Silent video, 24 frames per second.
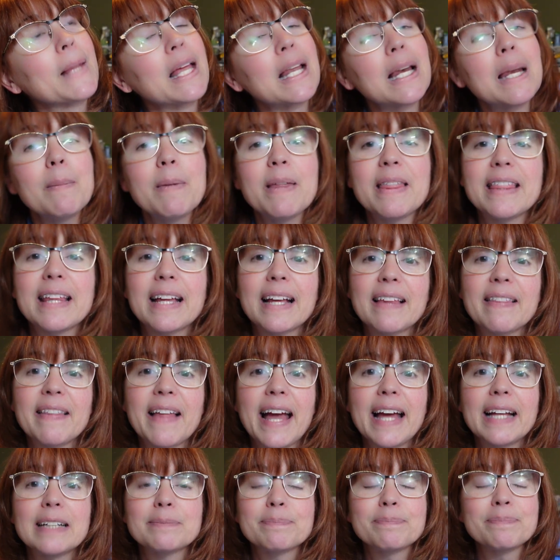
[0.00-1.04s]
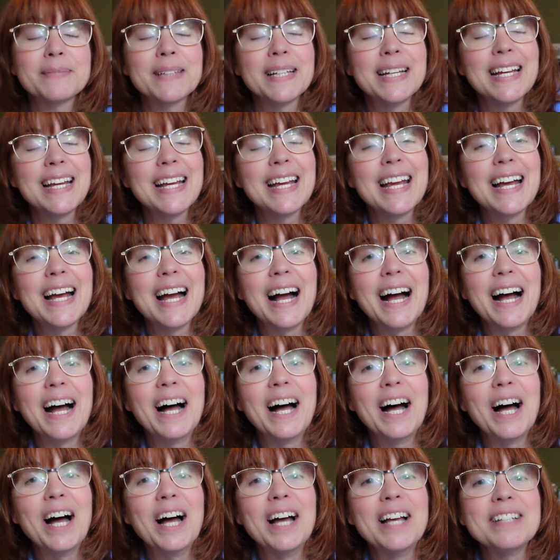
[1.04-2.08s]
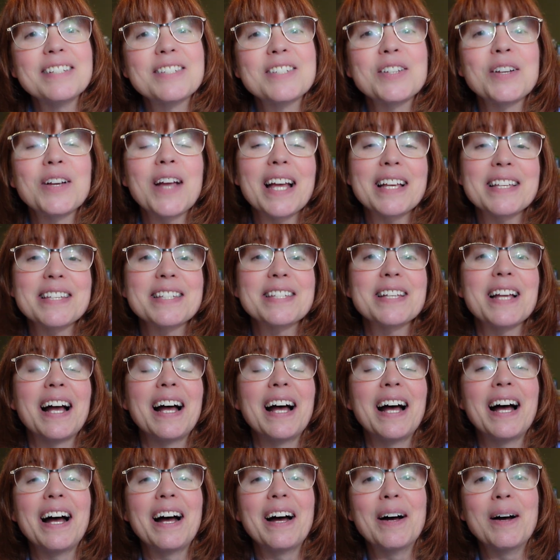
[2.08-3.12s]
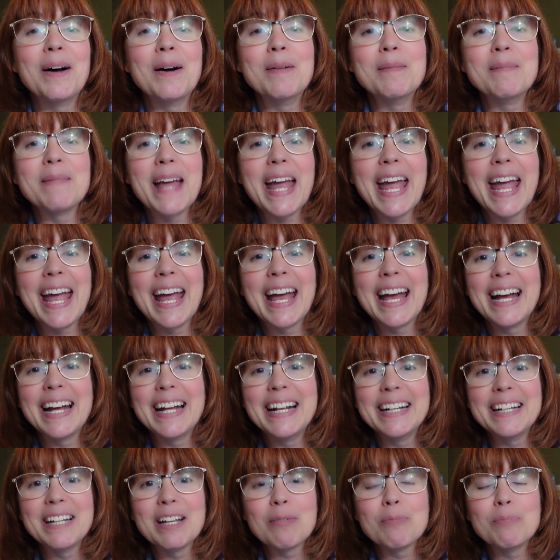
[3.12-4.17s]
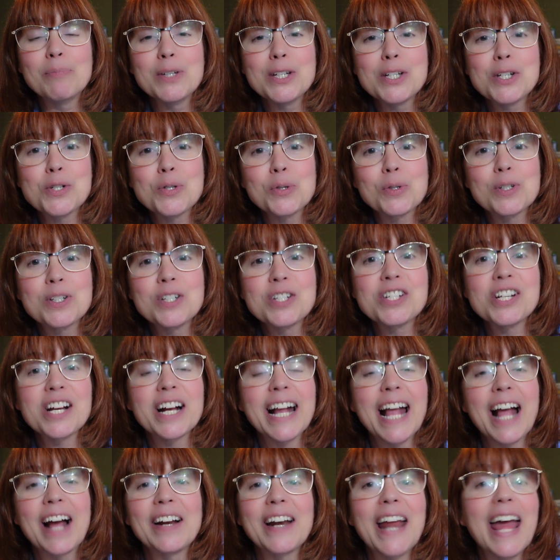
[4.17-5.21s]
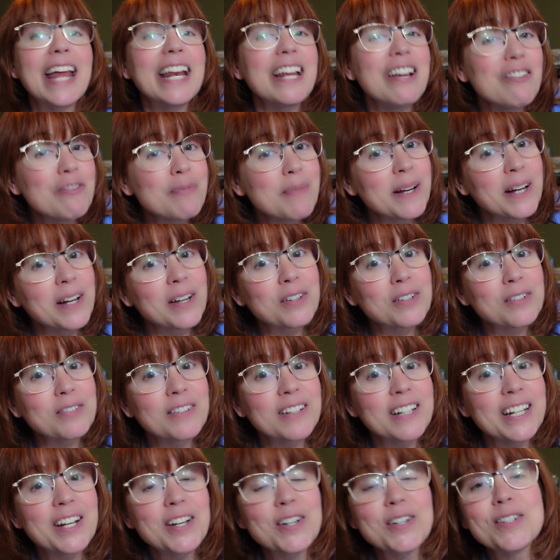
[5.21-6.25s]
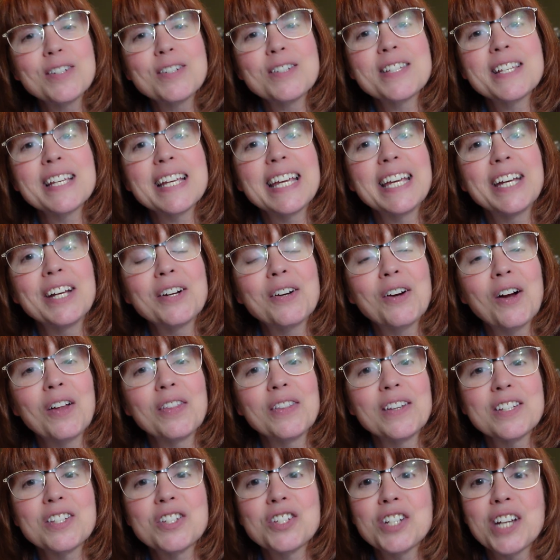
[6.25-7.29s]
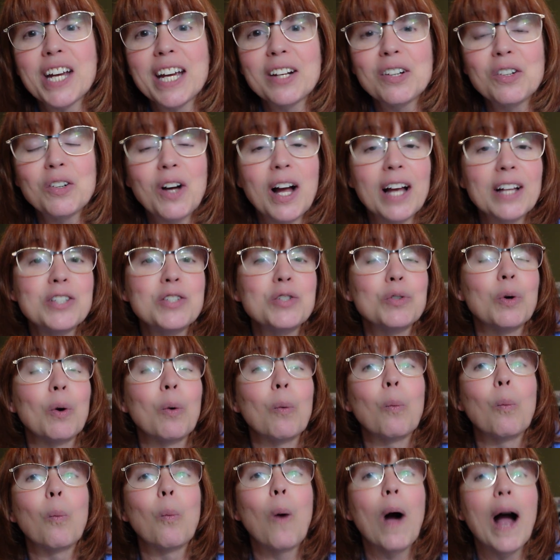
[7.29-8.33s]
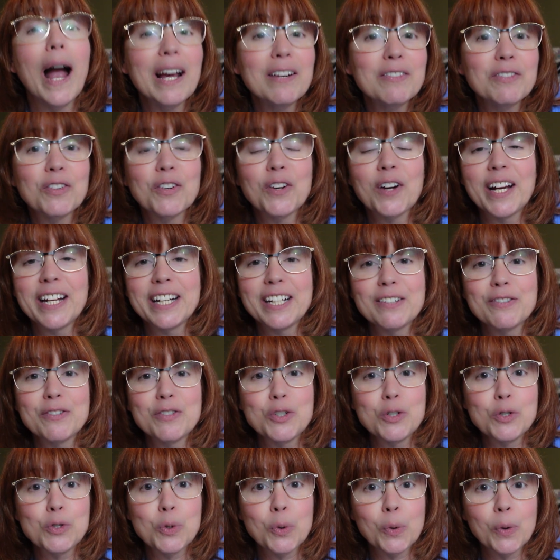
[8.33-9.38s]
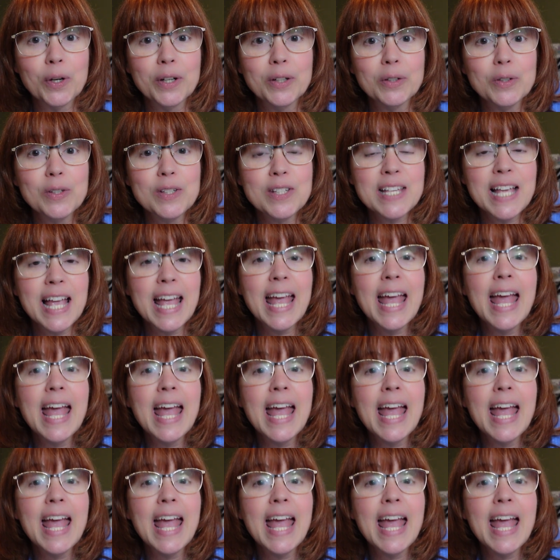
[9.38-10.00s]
Let me think of that. So yes, and be sure to check out any of my other videos here on this channel. I do a wide variety of tutorials.